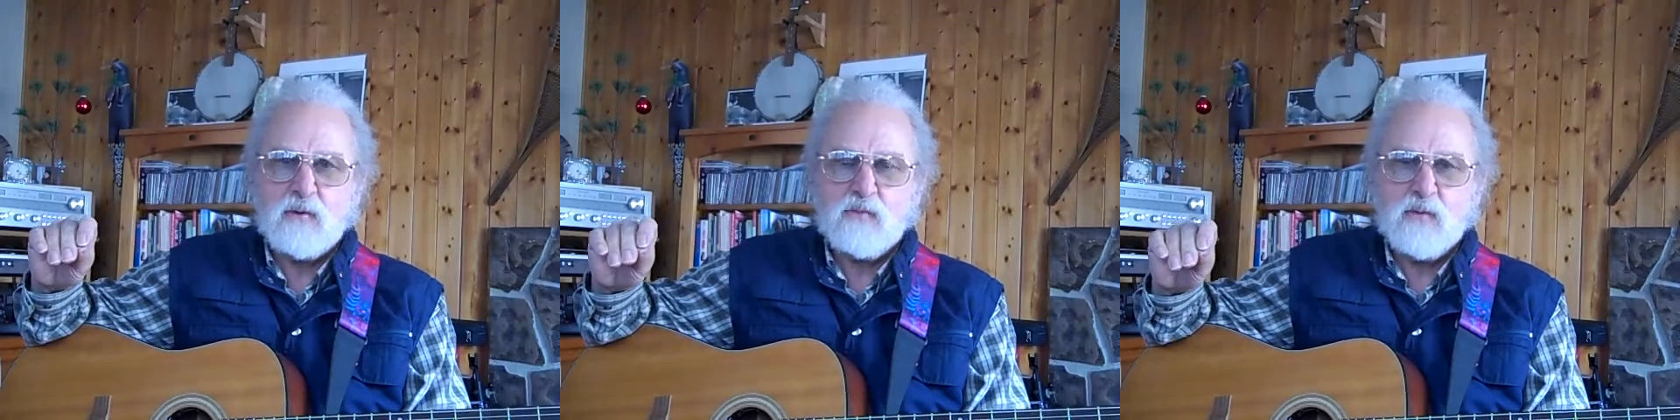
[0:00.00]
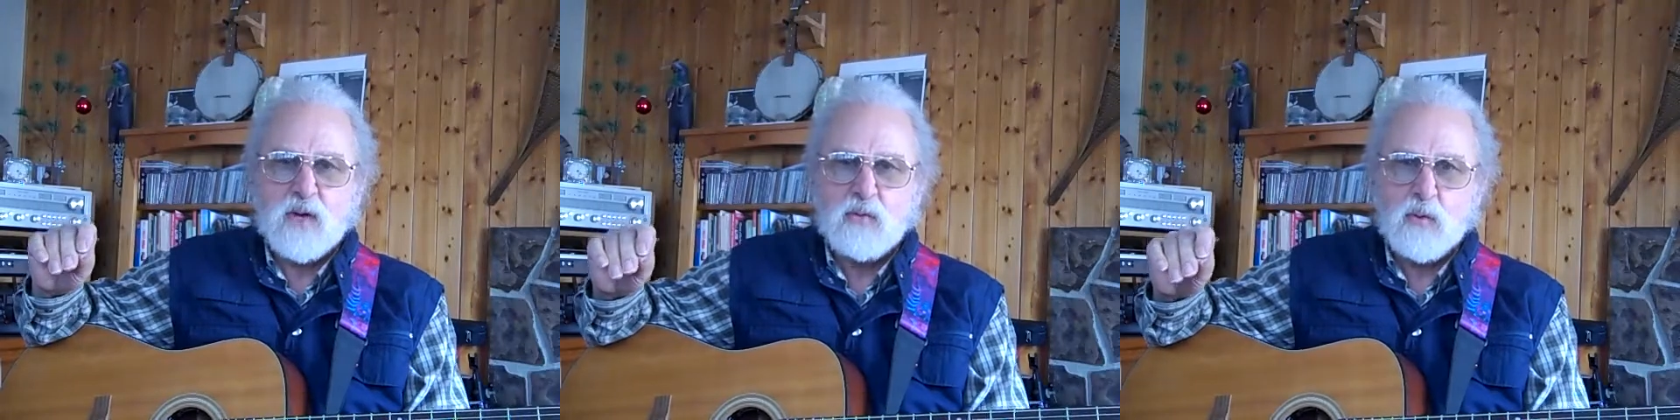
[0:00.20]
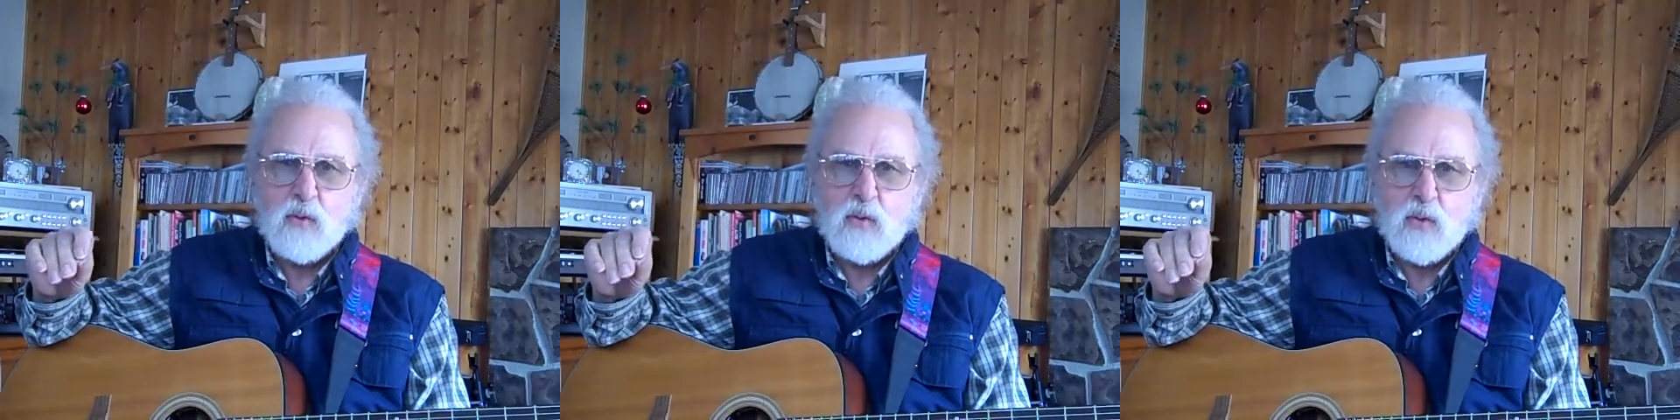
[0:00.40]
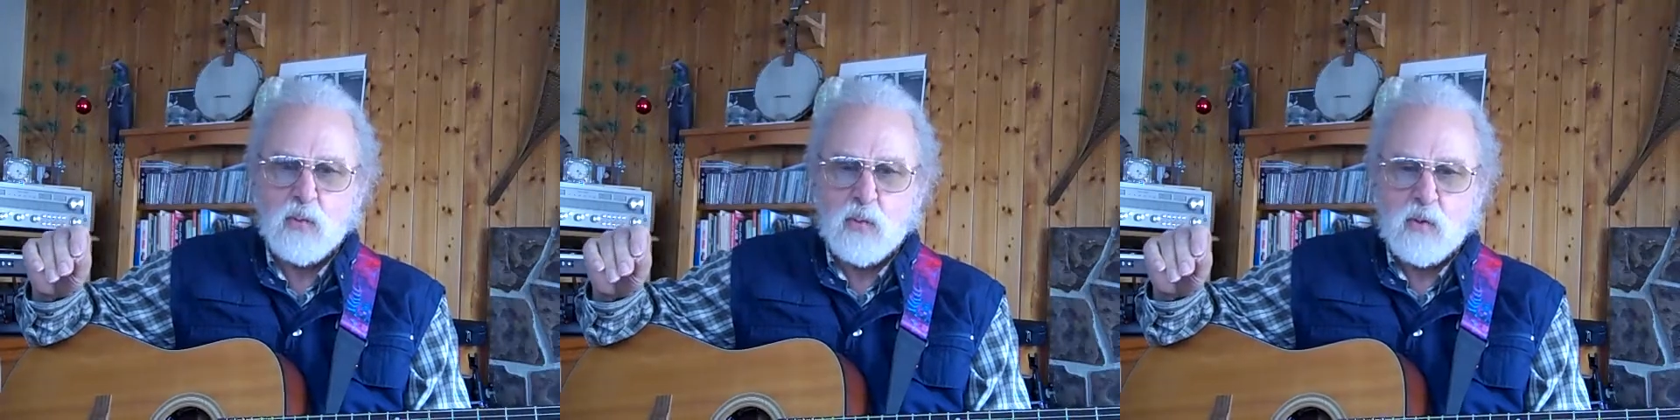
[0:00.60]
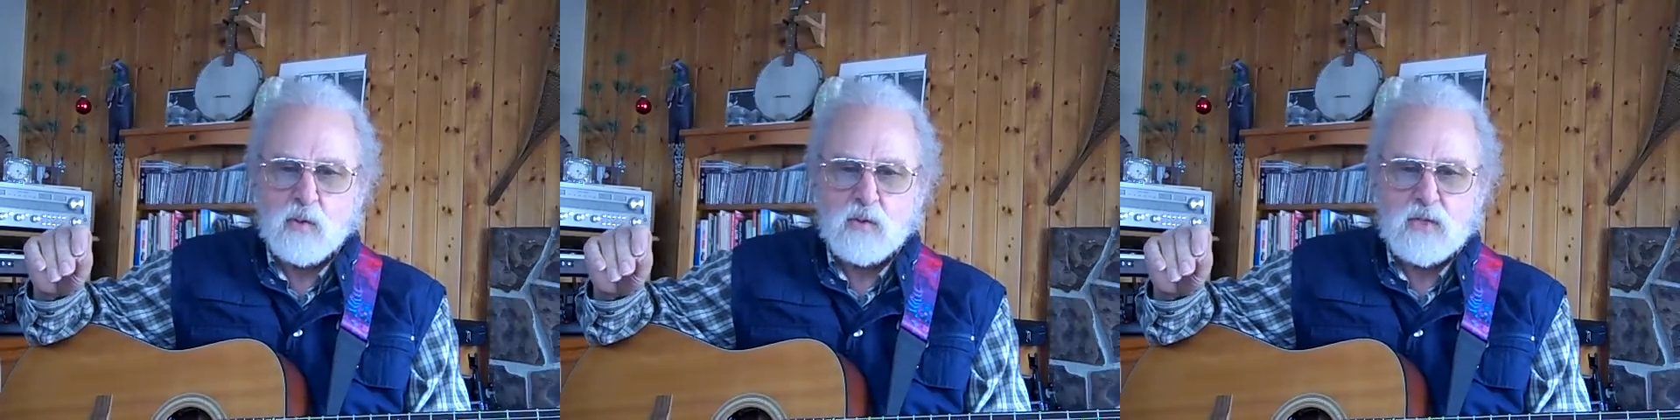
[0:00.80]
Fred wrote the
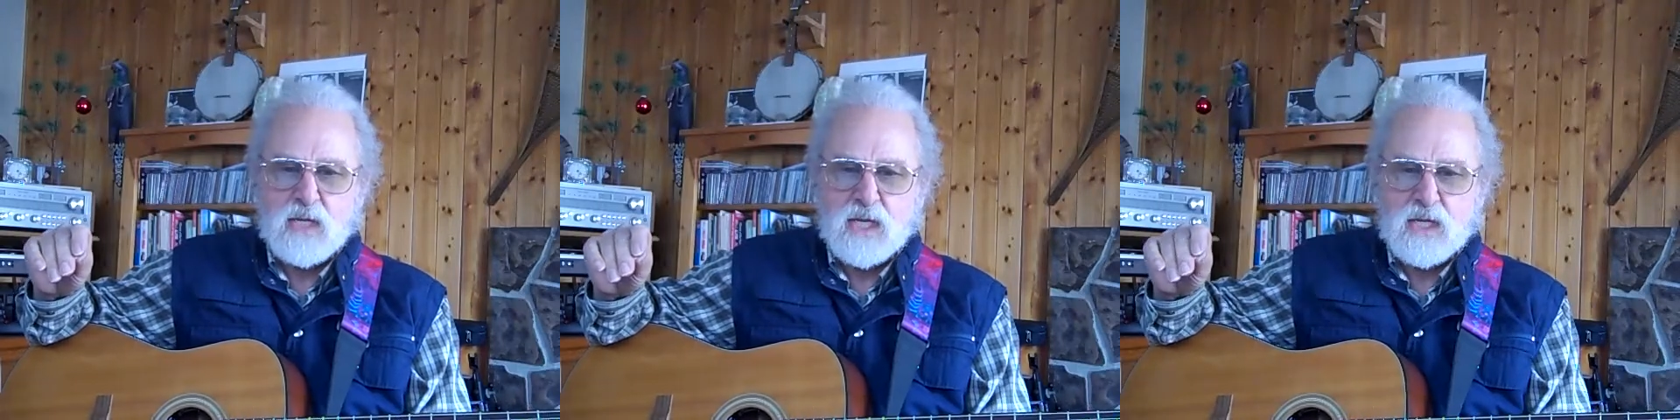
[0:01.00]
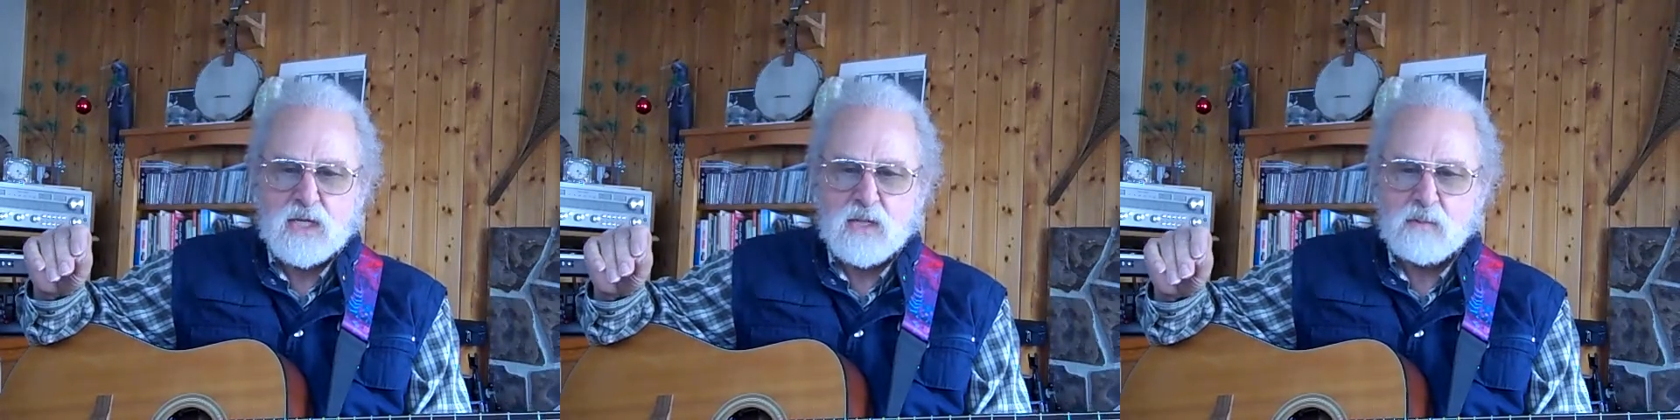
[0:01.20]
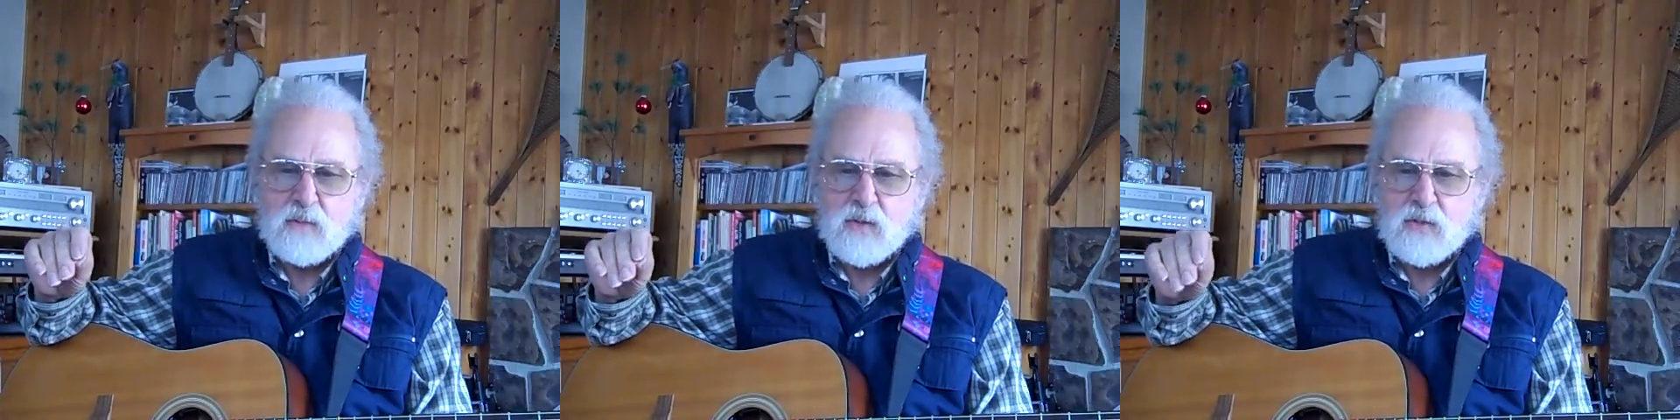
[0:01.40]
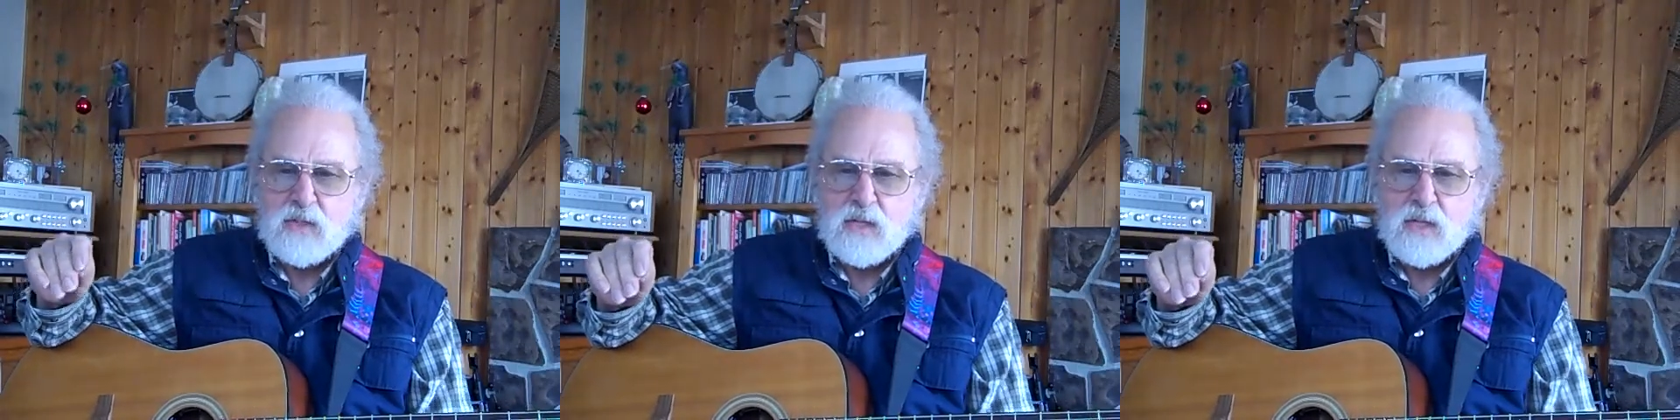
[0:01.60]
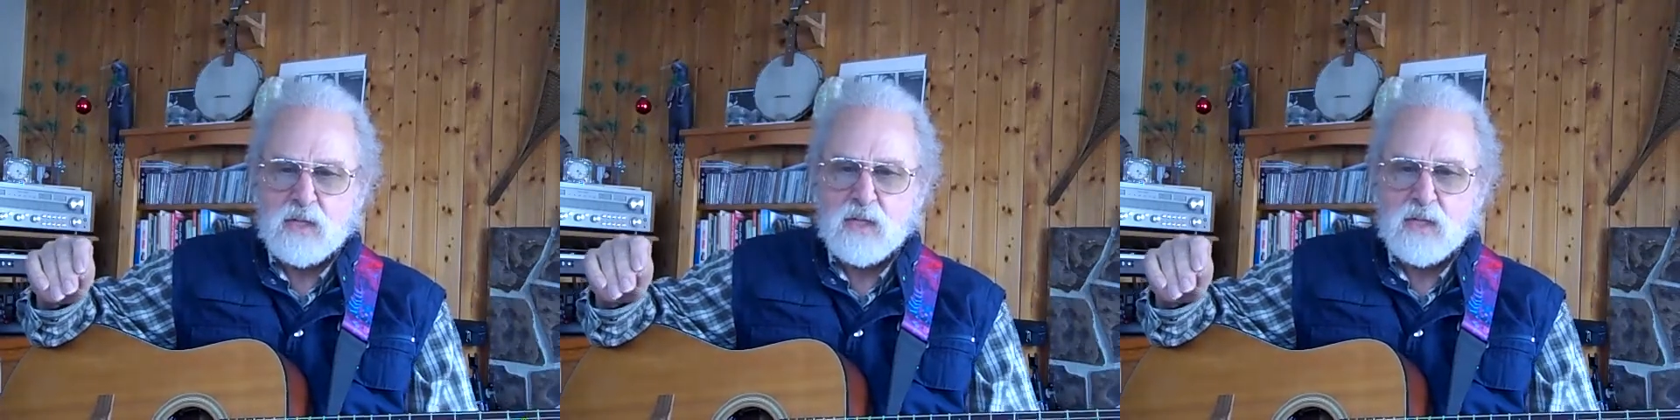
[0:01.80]
words. I did the music.